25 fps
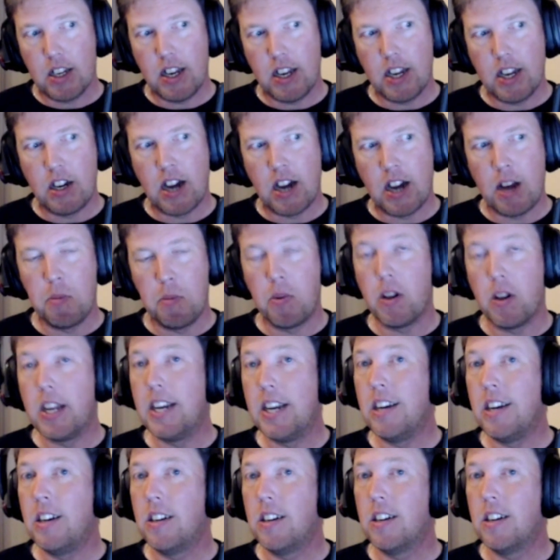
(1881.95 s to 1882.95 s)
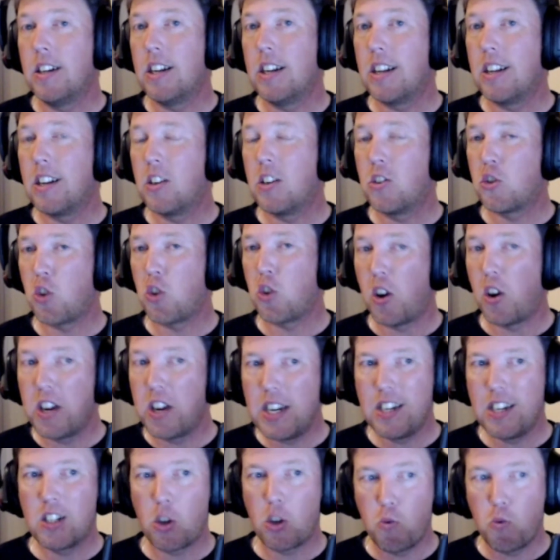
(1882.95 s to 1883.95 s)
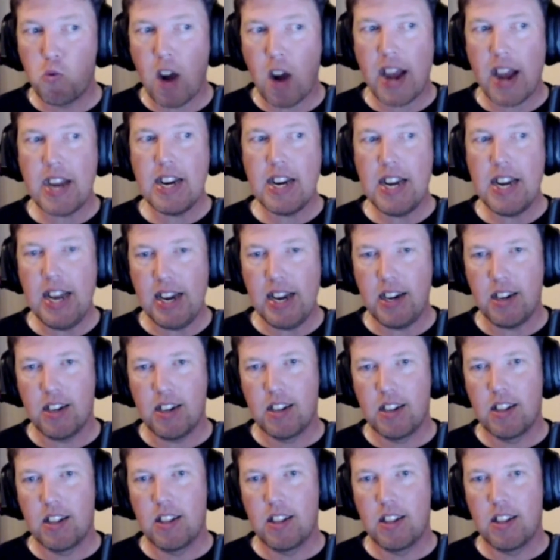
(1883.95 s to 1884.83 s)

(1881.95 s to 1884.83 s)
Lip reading: in trying to rein in